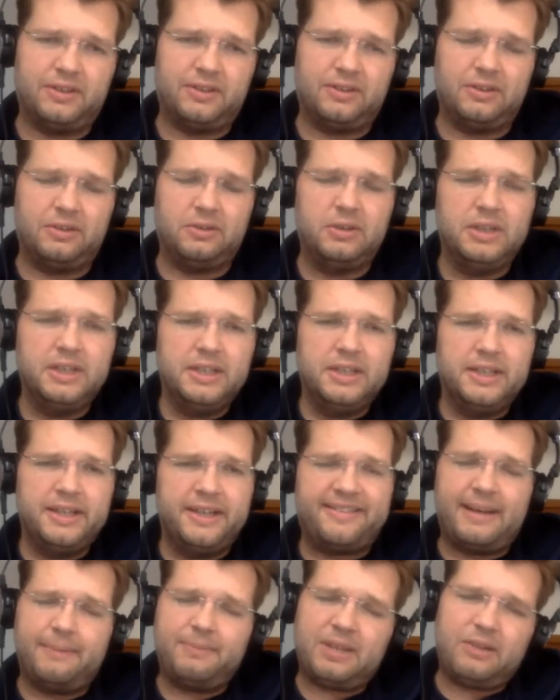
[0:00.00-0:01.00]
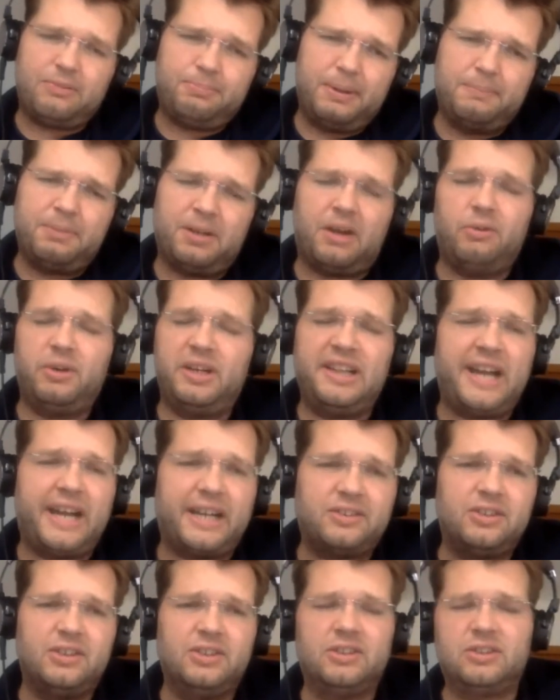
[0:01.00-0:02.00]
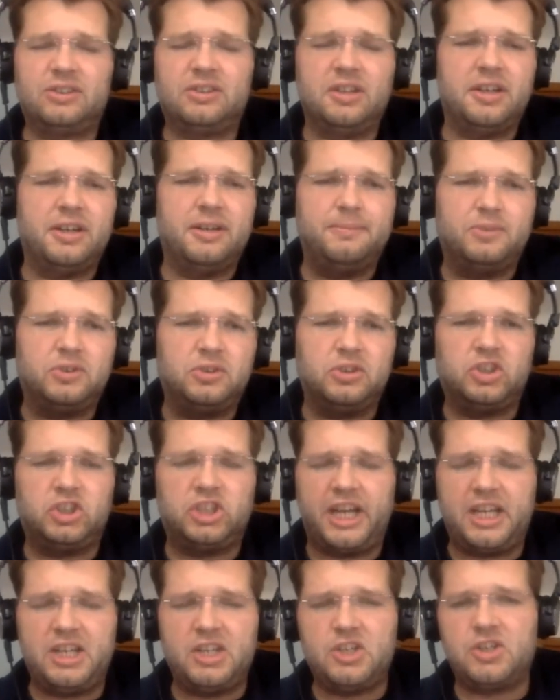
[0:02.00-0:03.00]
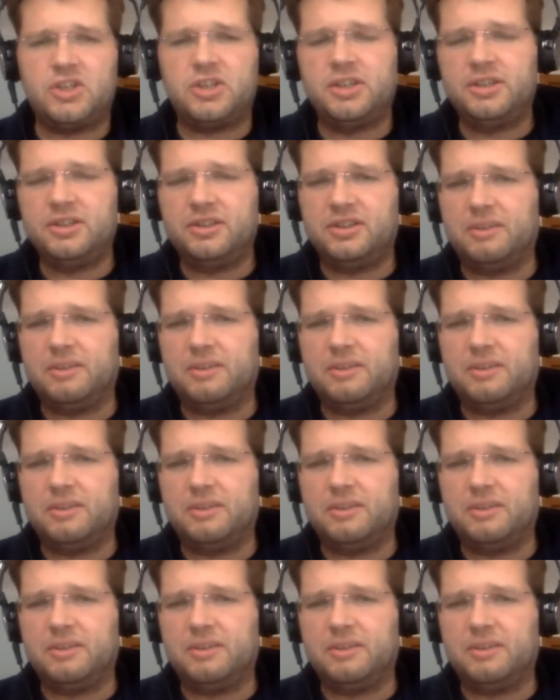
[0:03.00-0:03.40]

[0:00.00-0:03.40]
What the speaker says: So, and sometimes people are reluctant to change